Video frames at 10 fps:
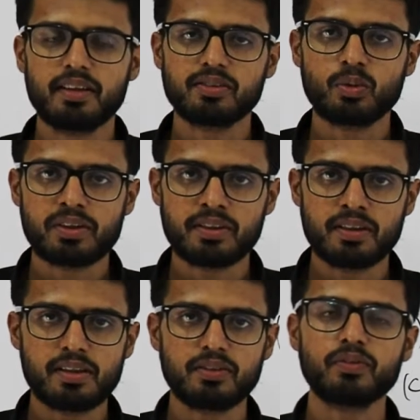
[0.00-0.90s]
This
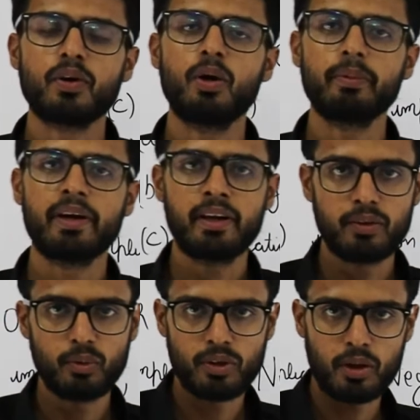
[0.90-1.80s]
question is from
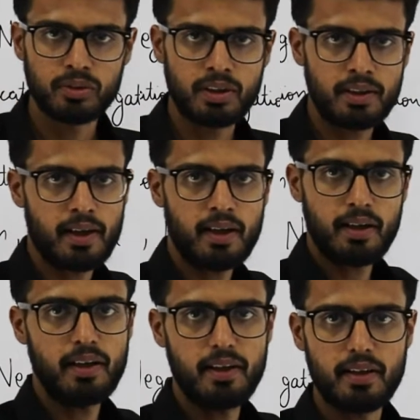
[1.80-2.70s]
GATE
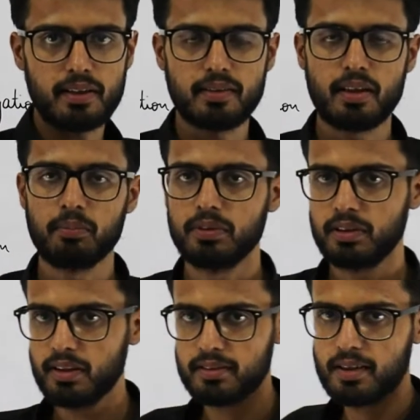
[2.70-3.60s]
2008 exam.
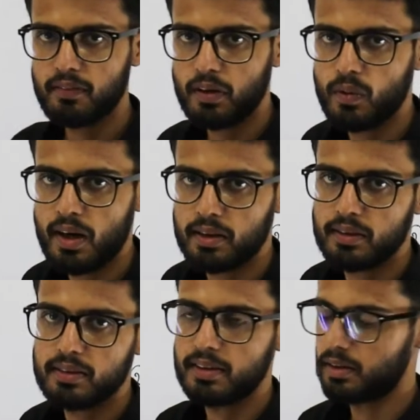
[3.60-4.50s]
Just have a look
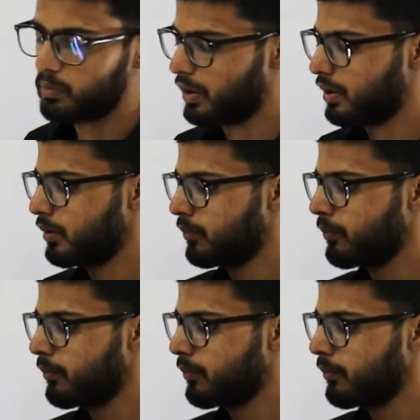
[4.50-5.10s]
at the statement.